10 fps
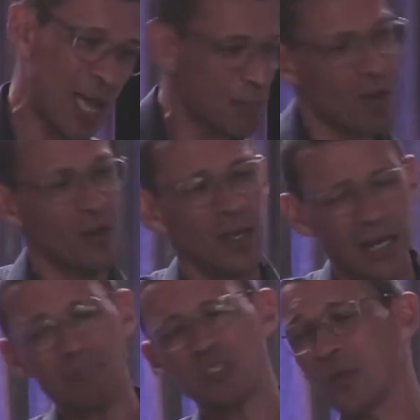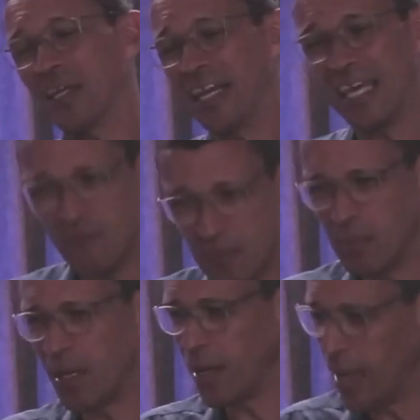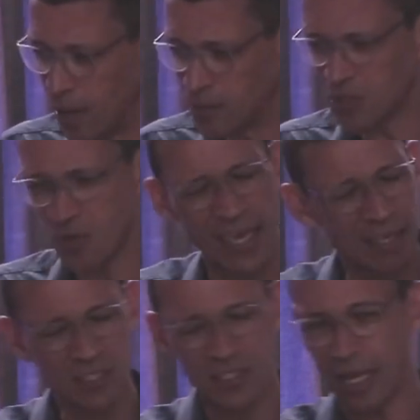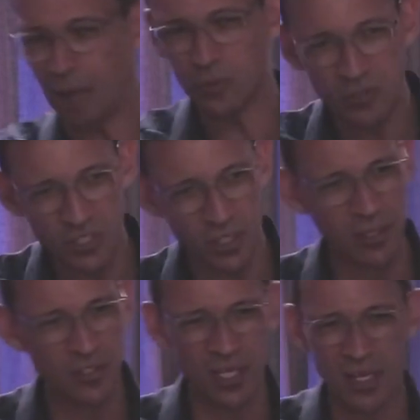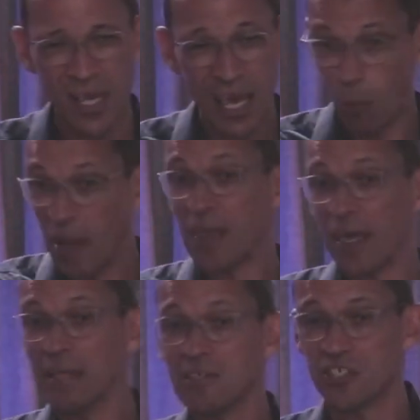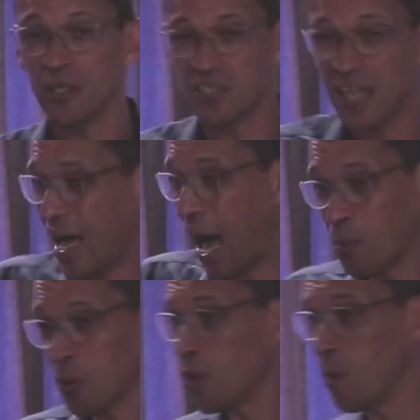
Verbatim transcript: No, I'm just going to leave them alone so they can just come to church. And, and when they're in church, I'm not going to